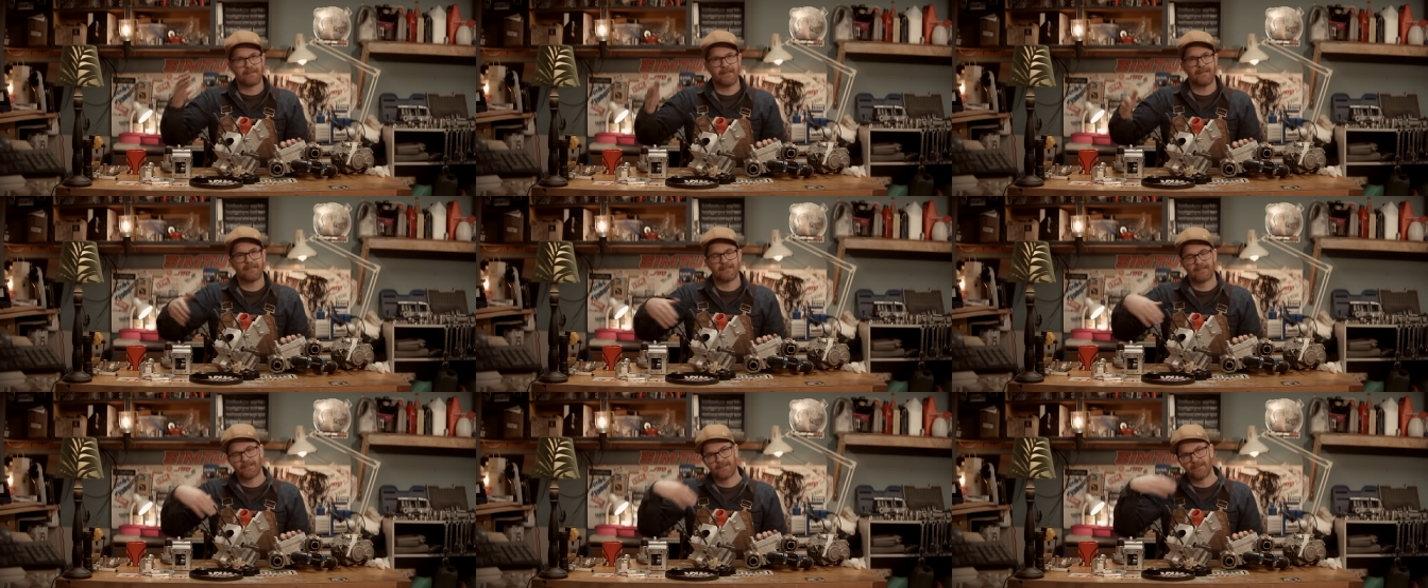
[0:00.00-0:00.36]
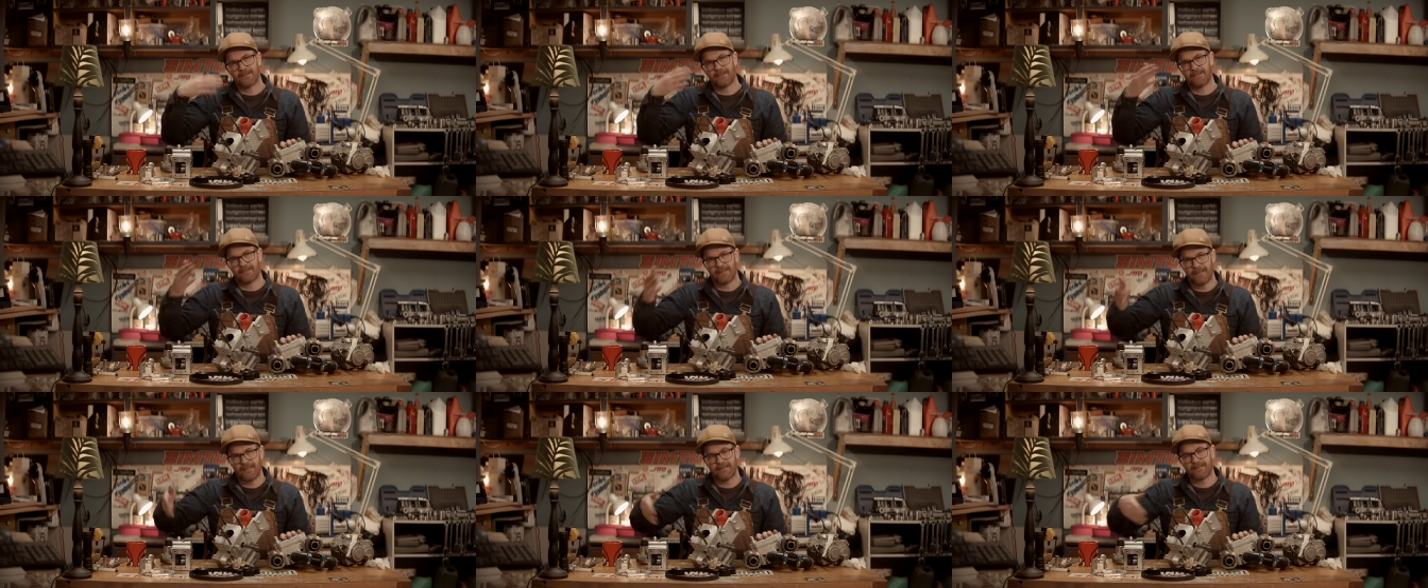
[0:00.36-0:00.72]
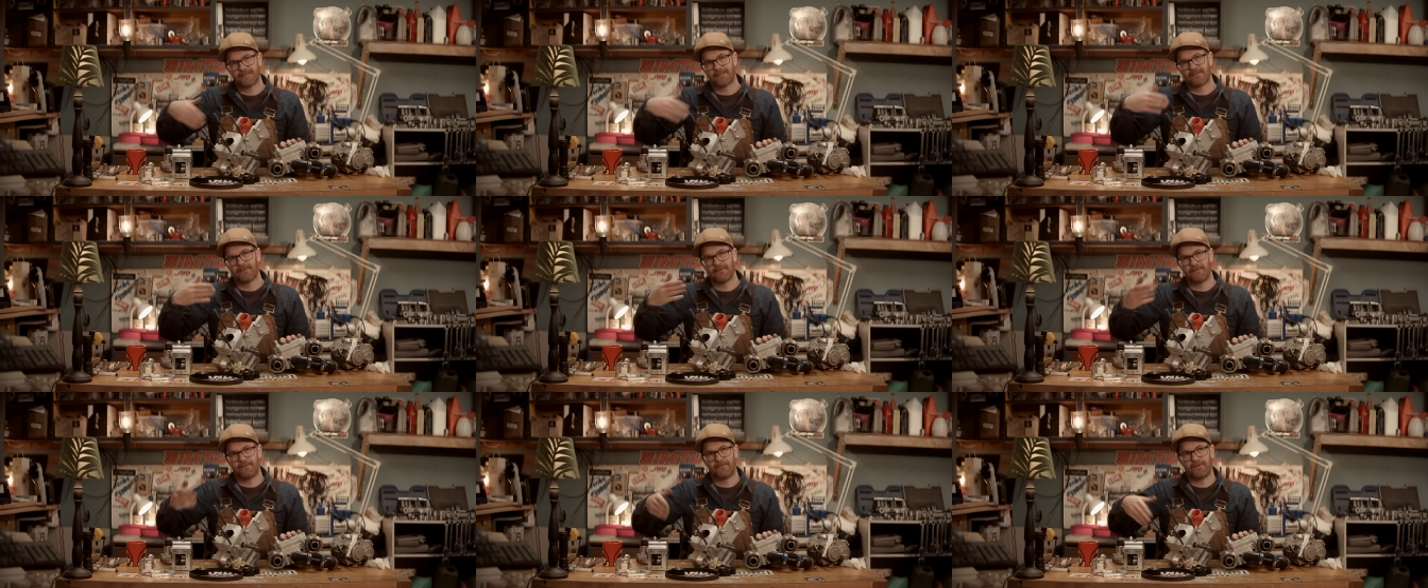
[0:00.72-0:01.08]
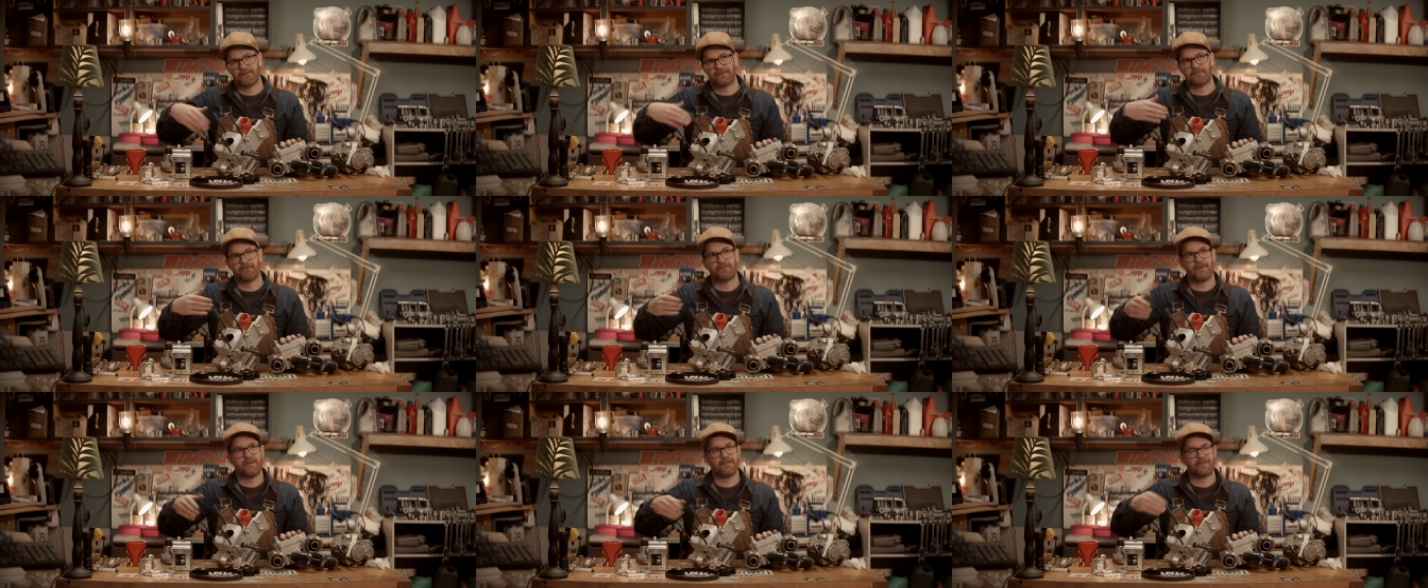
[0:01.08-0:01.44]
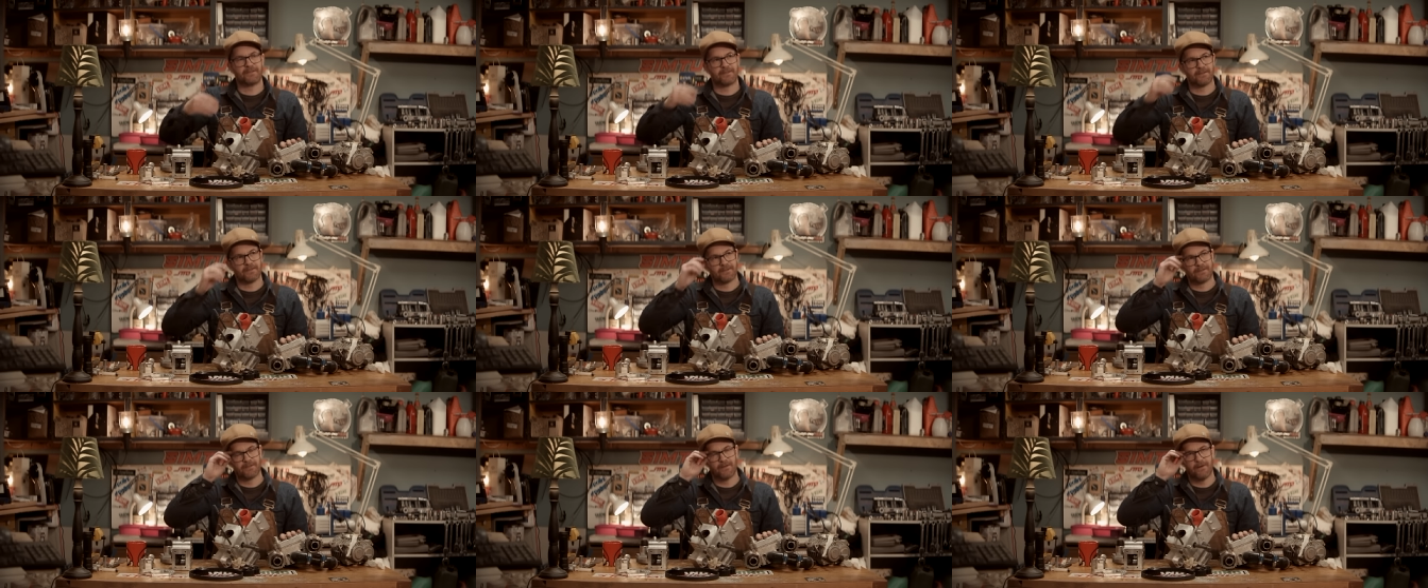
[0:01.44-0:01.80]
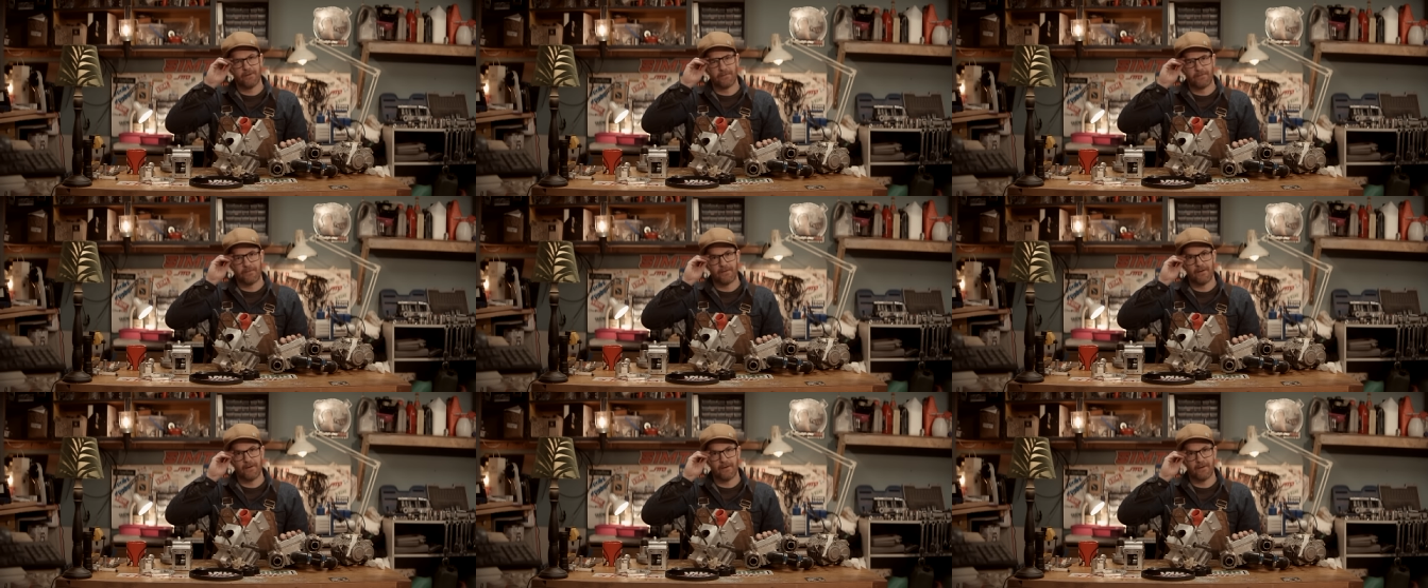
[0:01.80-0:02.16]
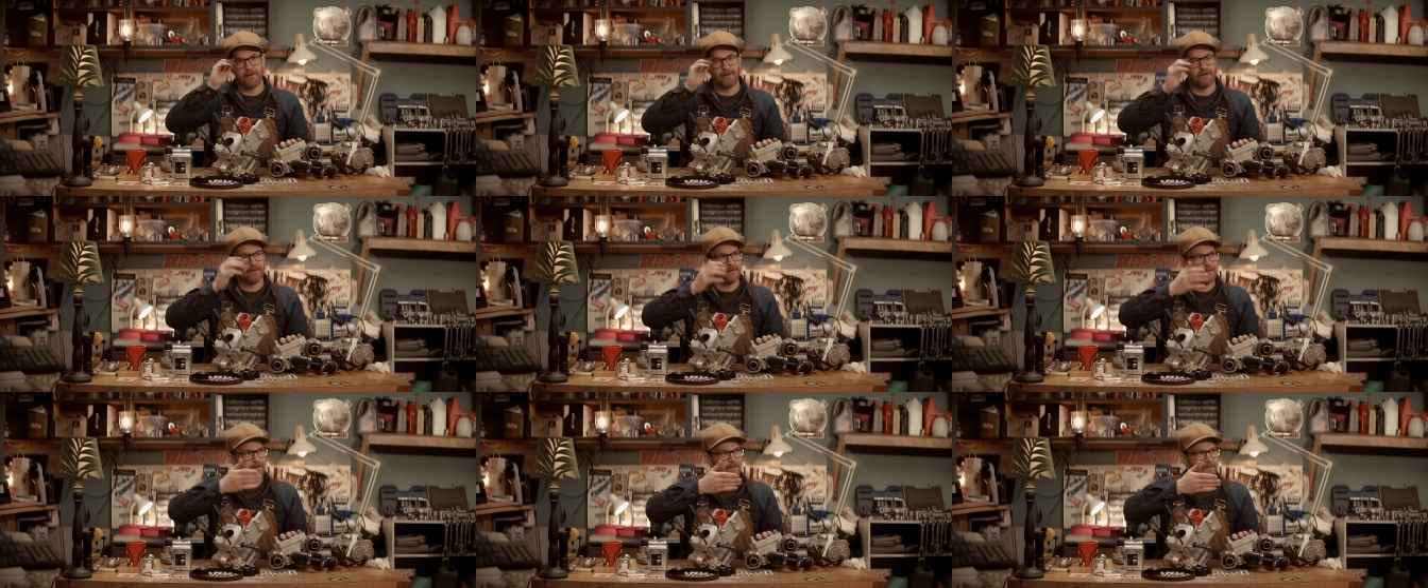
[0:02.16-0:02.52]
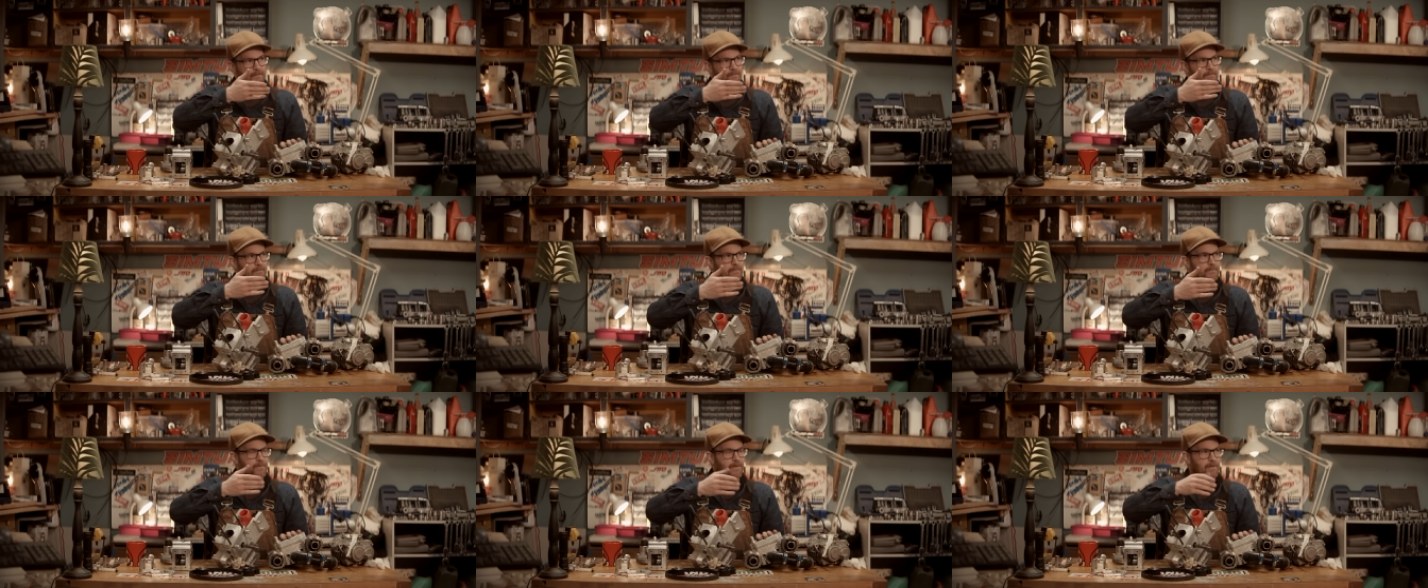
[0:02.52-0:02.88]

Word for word: tens and tens of iterations of a